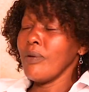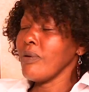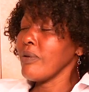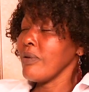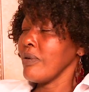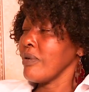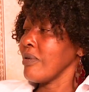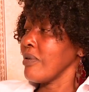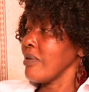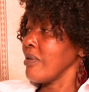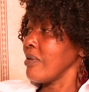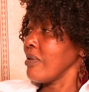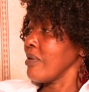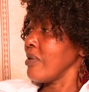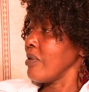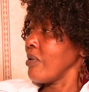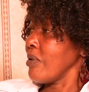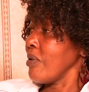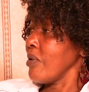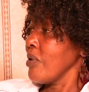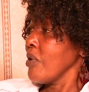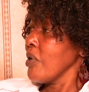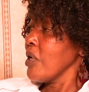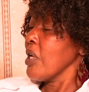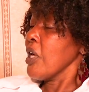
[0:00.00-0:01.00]
No.
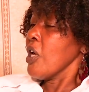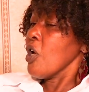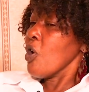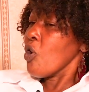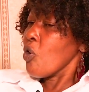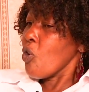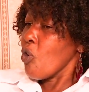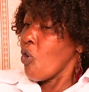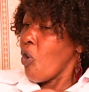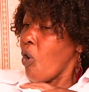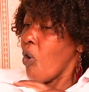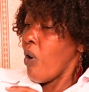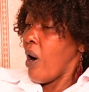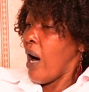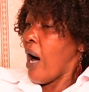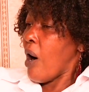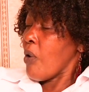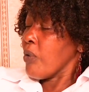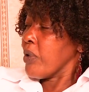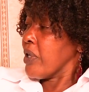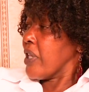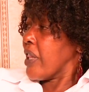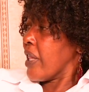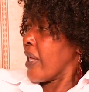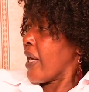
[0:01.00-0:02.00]
Go
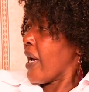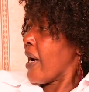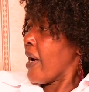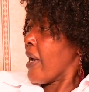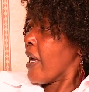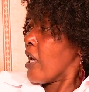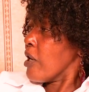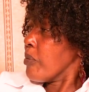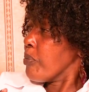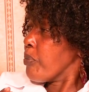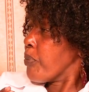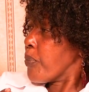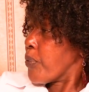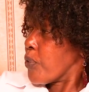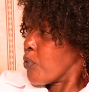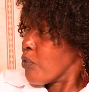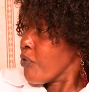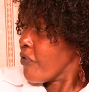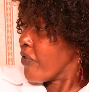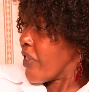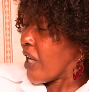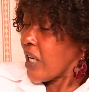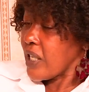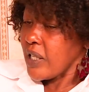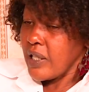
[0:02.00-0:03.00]
out there and
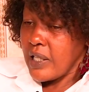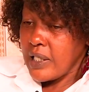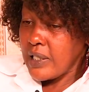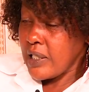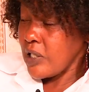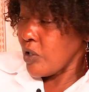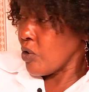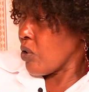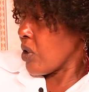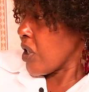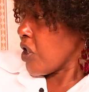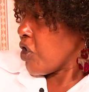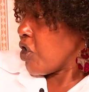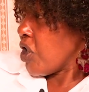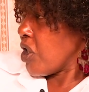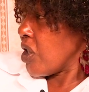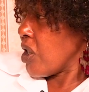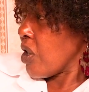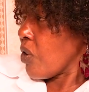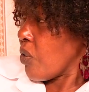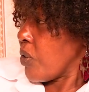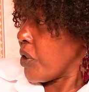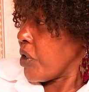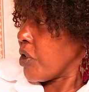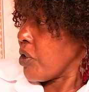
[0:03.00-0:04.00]
prove that this is not a gender
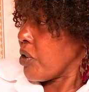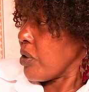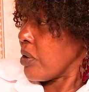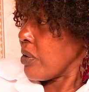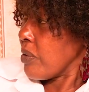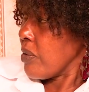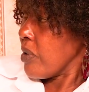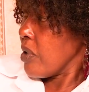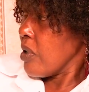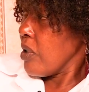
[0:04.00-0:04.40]
question.